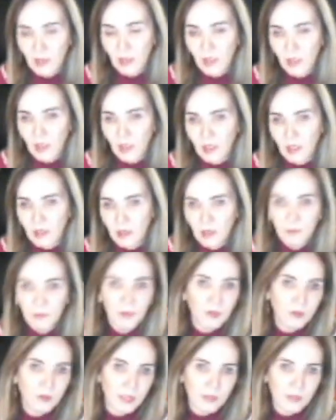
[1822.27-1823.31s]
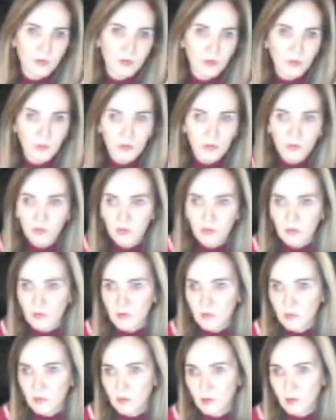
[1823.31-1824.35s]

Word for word: And I'm here to answer questions.